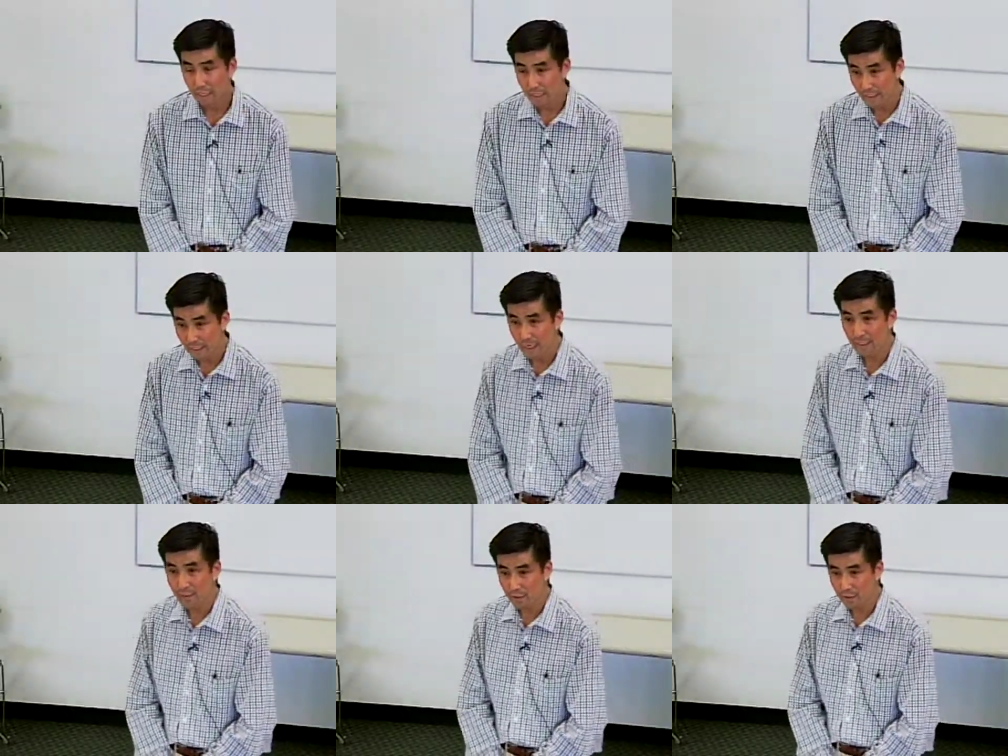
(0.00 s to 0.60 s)

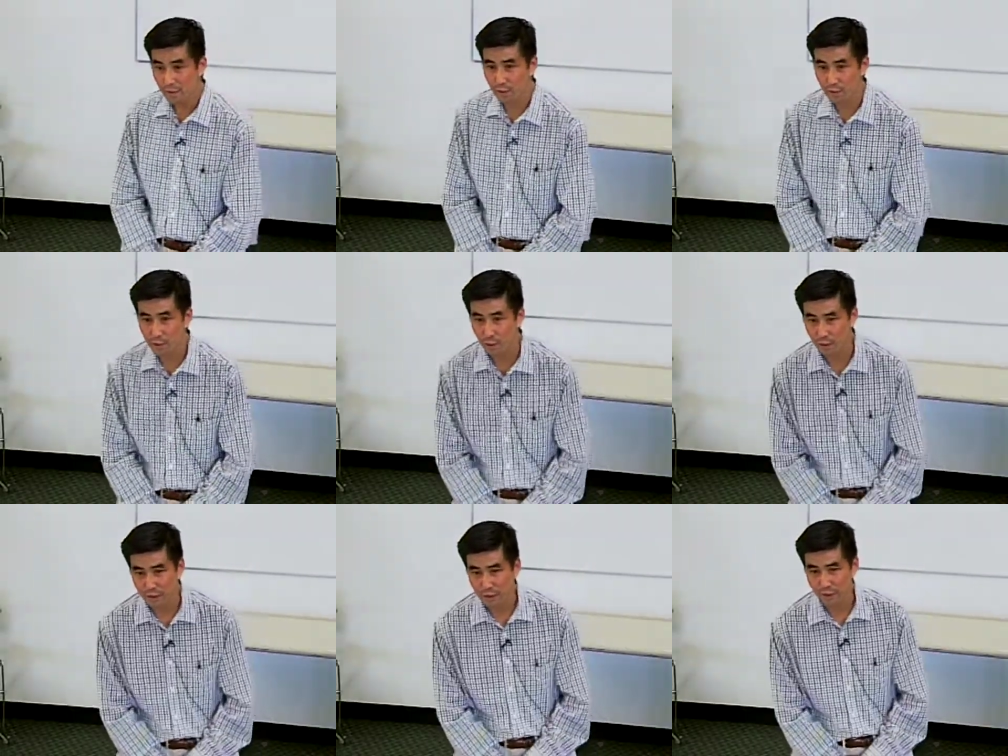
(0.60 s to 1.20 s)
Yeah, so good
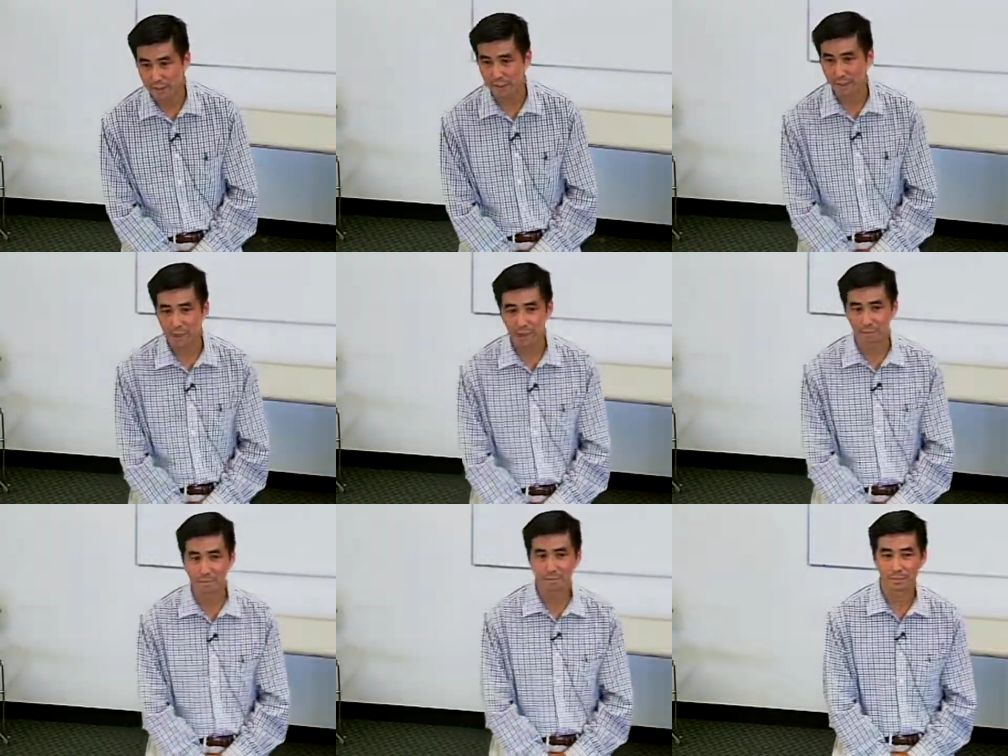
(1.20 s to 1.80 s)
question.
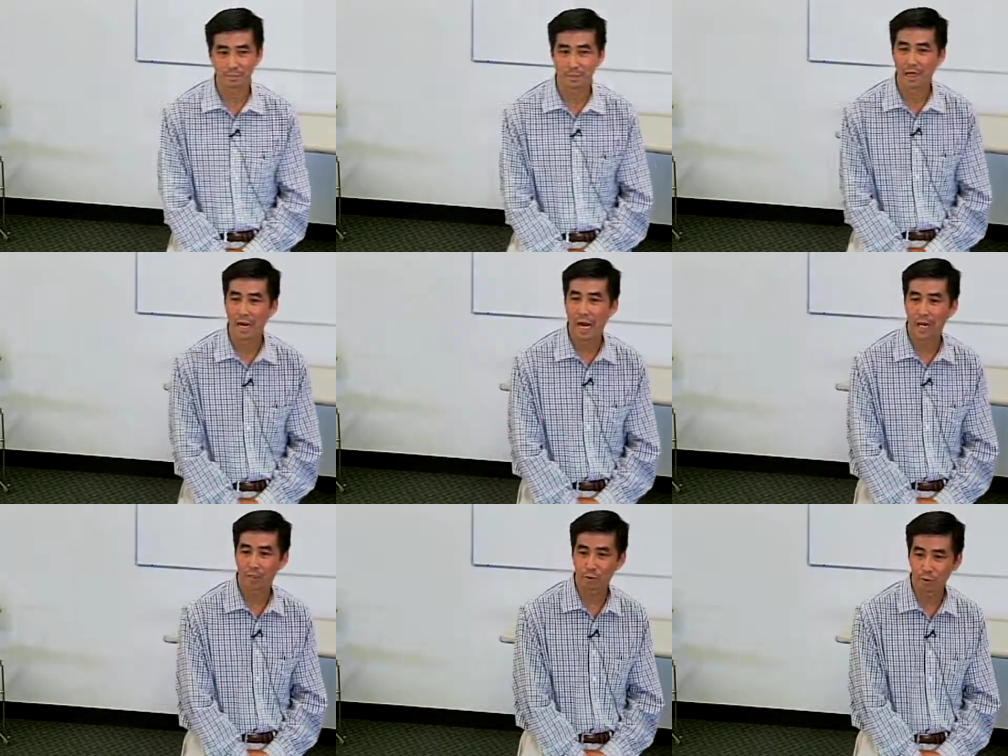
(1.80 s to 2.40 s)
Um,
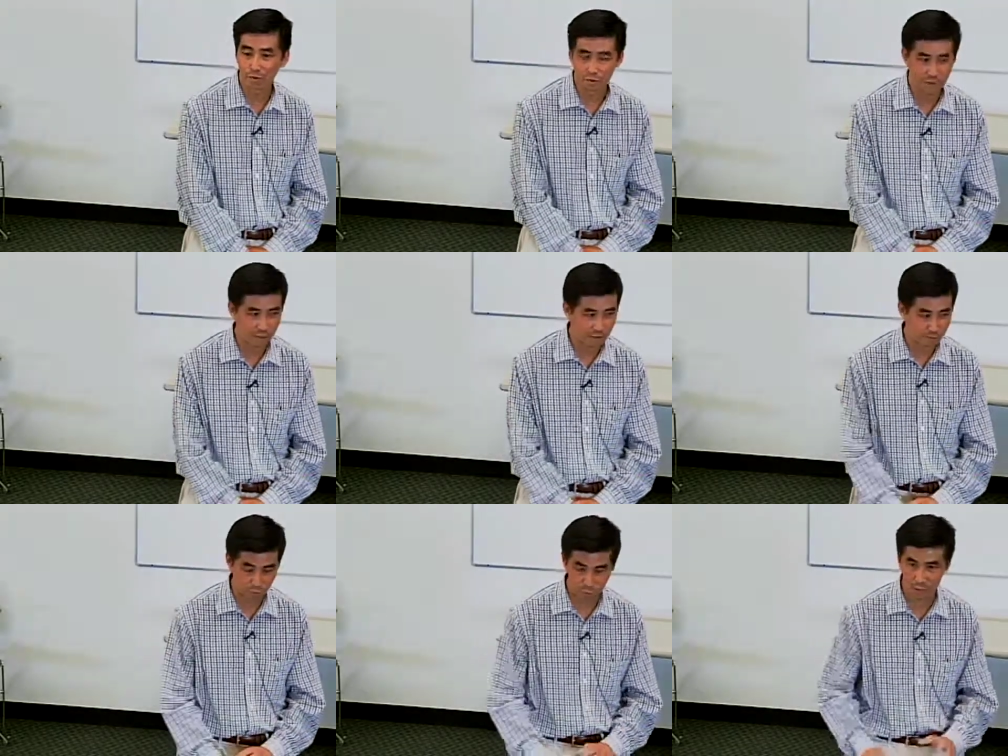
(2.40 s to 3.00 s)
I, I, don't know if I
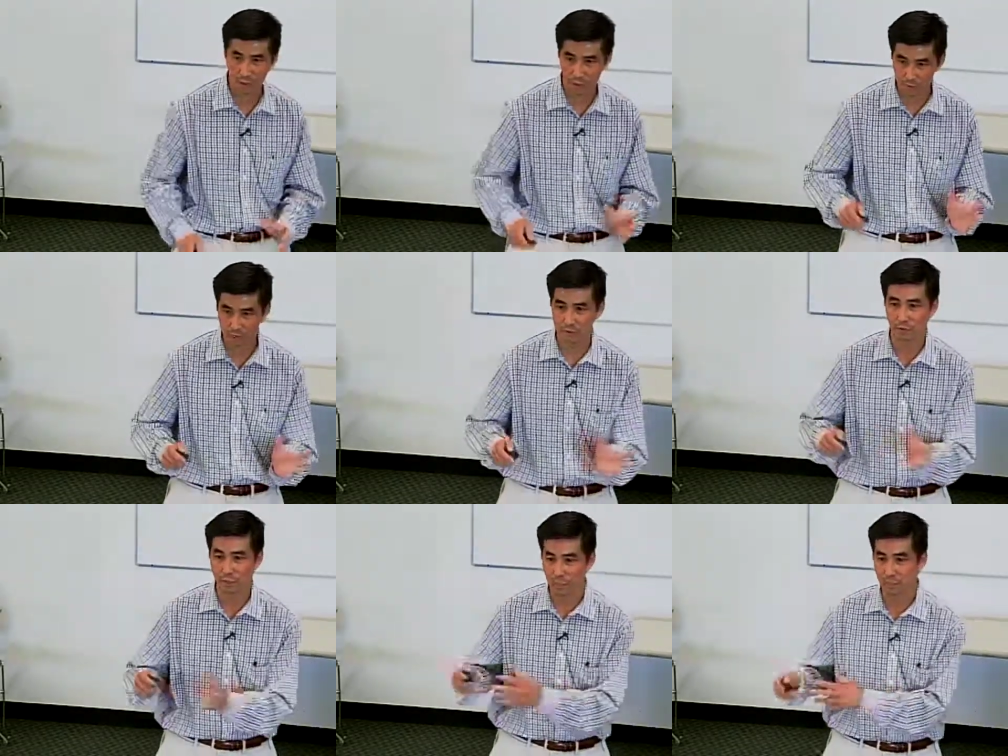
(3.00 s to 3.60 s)
quite agree
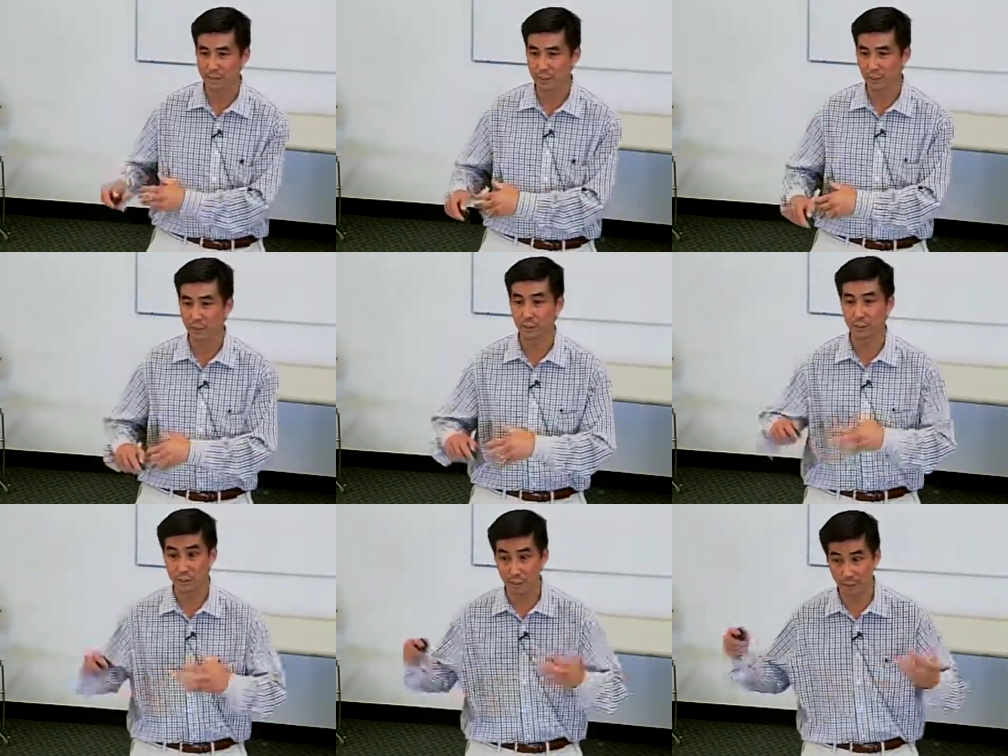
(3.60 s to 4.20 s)
with the
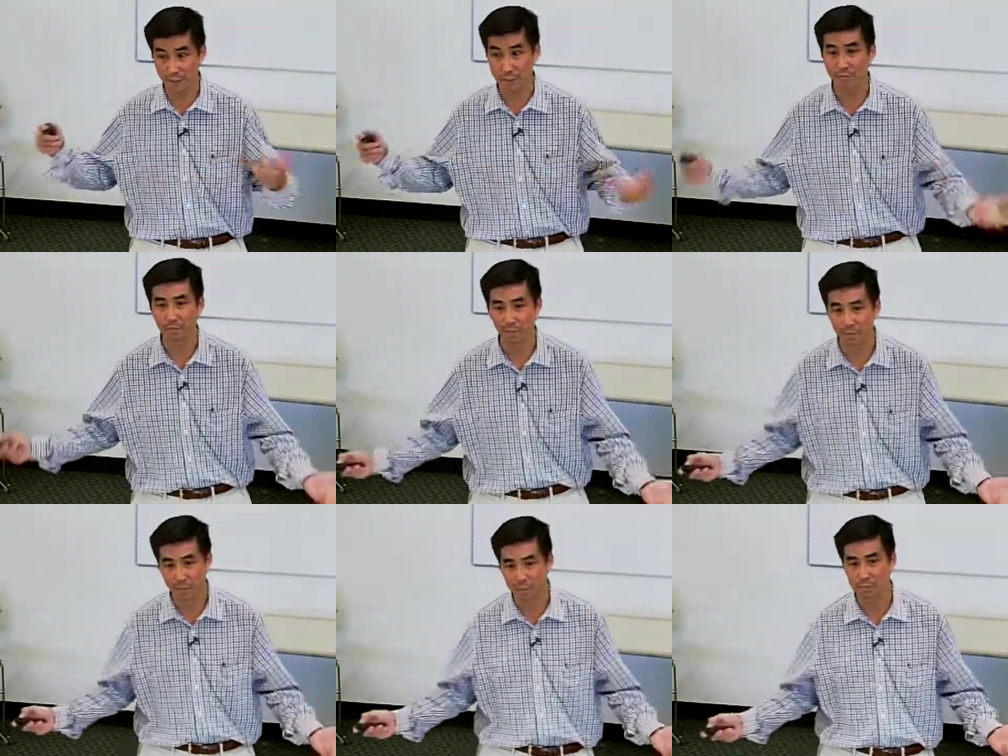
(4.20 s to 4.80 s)
recommendation to screen
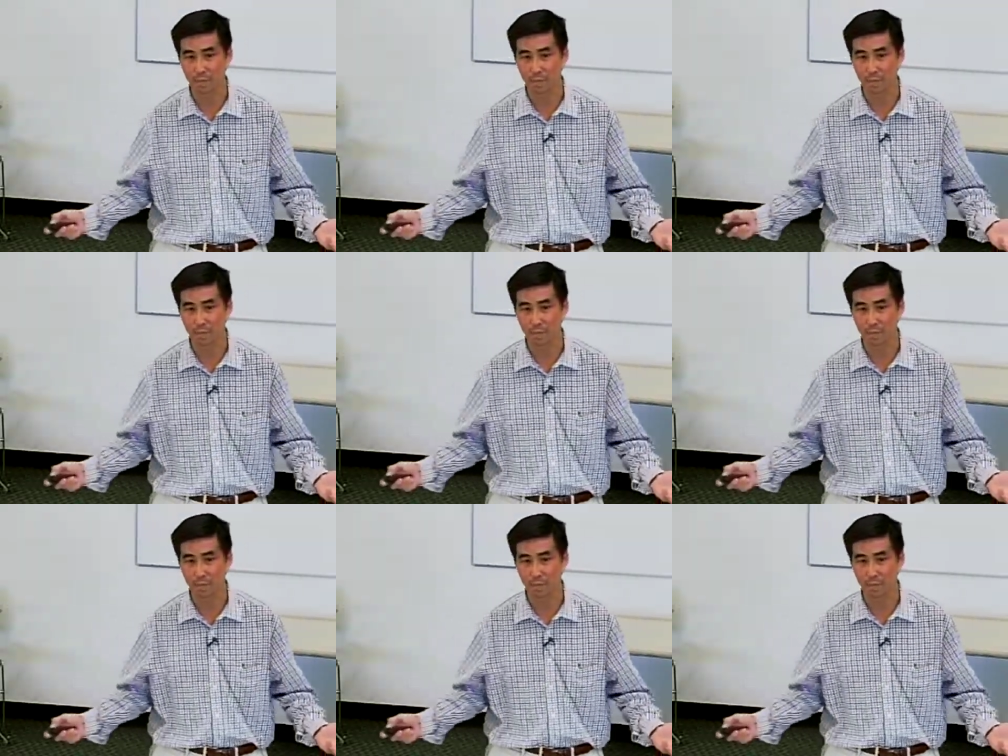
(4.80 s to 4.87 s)
everyone.